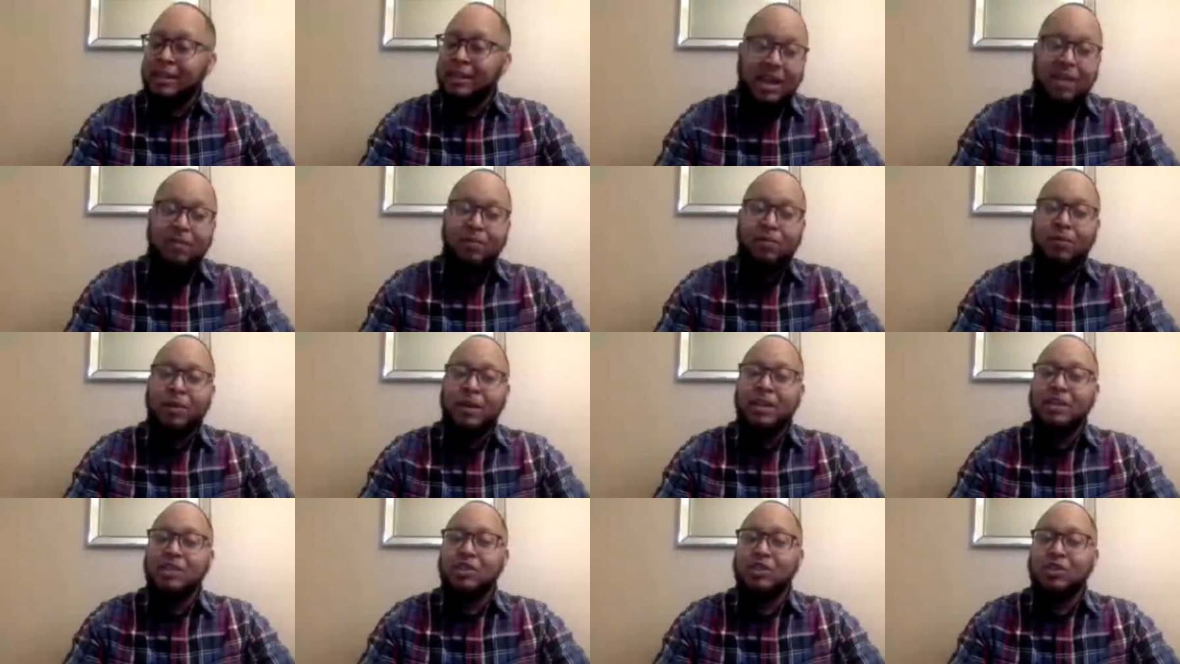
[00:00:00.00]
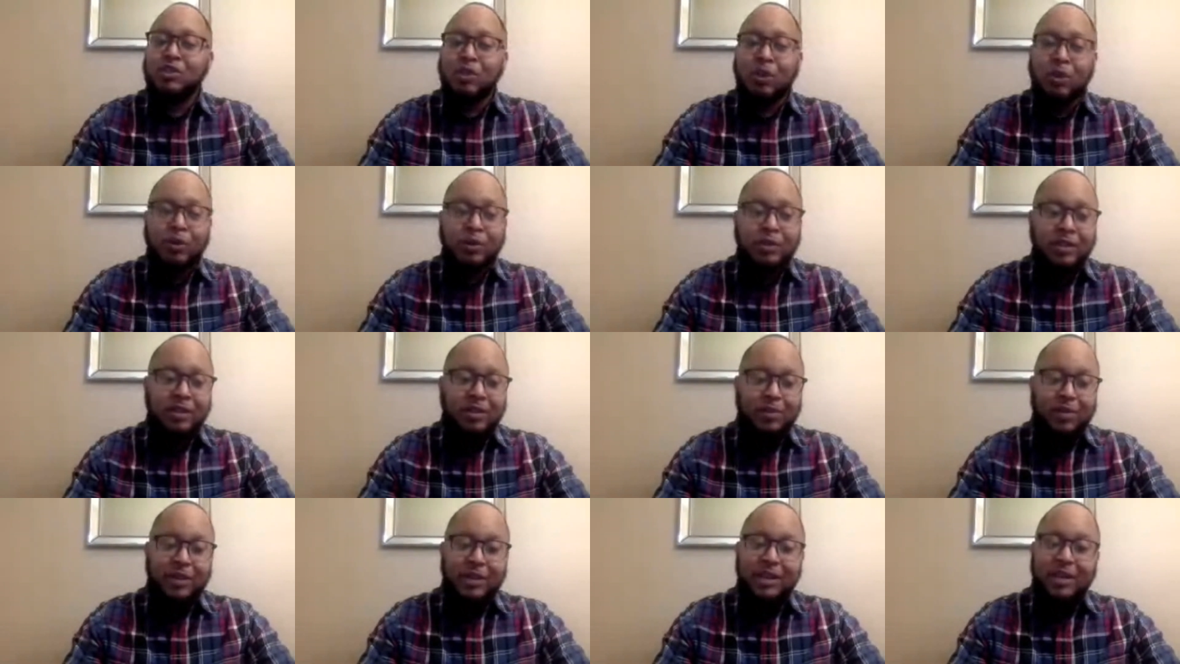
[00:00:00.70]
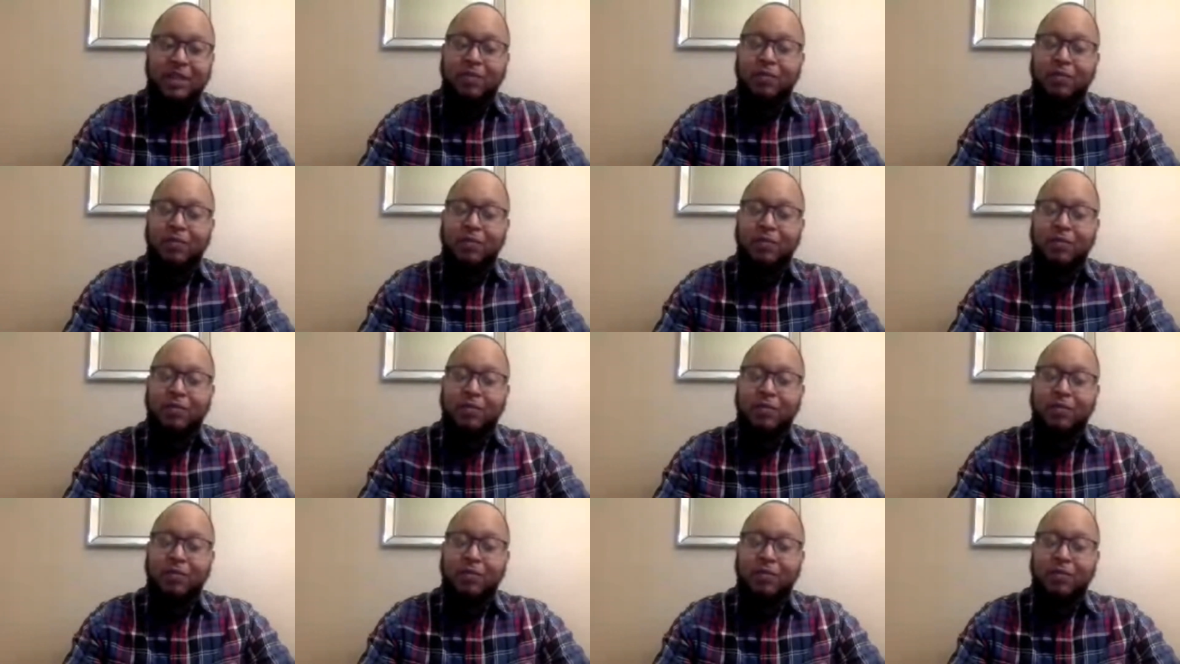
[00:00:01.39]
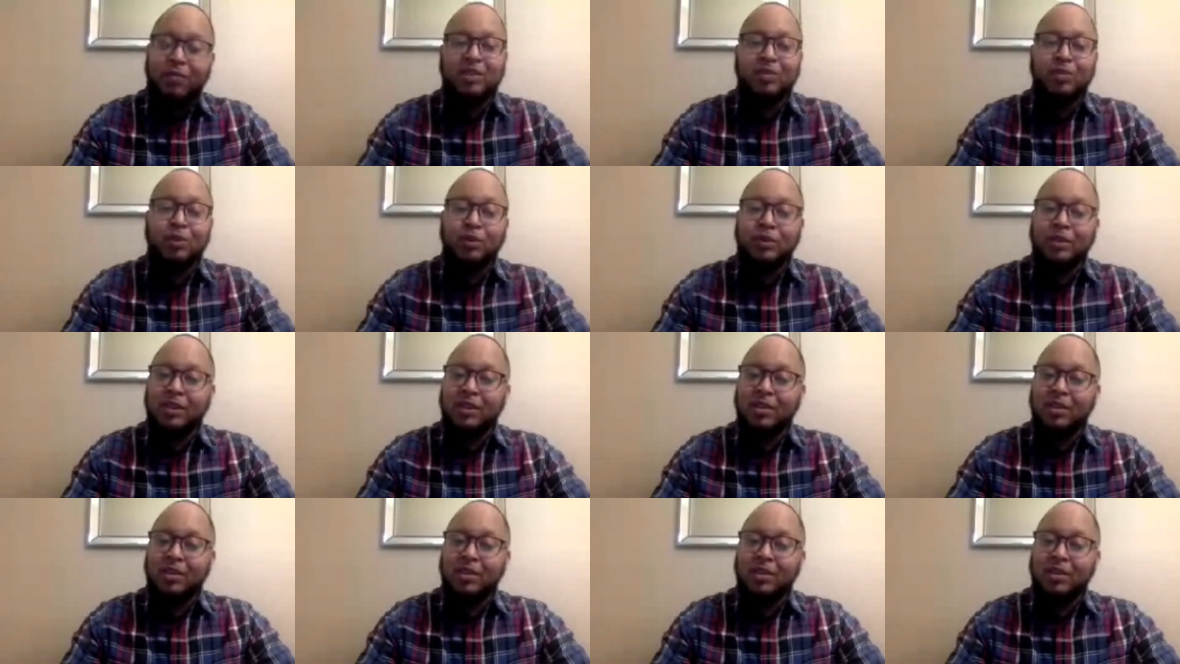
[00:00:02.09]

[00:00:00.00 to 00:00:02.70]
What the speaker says: have raised strong young men, have raised respectable young